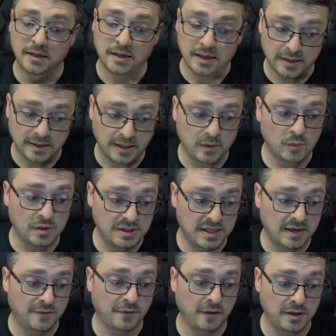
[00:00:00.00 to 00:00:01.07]
and they would
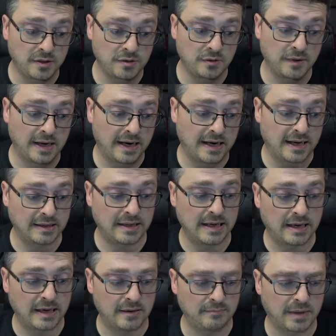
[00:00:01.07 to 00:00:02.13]
definitely do that. I
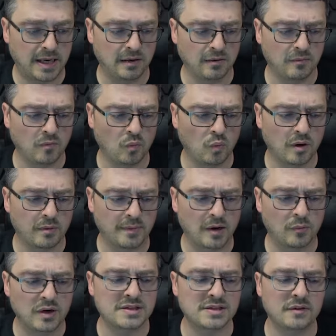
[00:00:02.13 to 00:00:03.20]
think in one of my
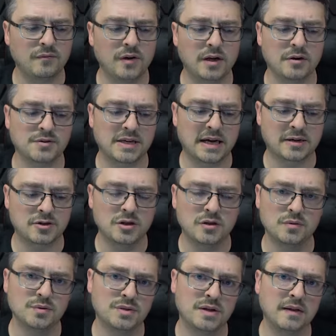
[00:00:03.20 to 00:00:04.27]
recent videos, I actually
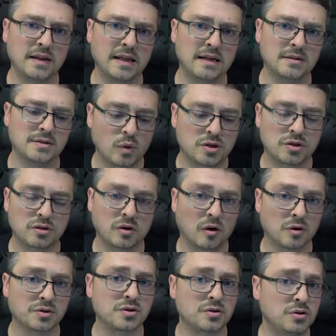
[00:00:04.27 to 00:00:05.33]
used these, which
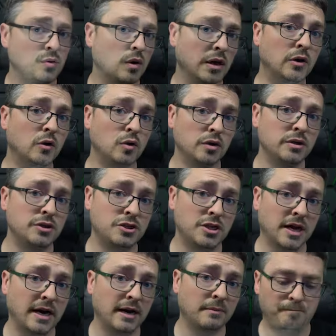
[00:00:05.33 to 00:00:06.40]
also do a good
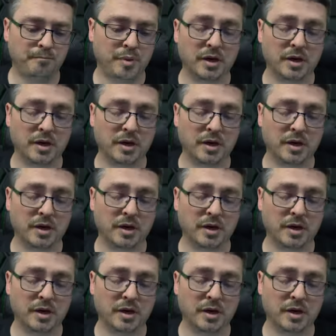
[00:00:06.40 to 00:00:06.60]
job.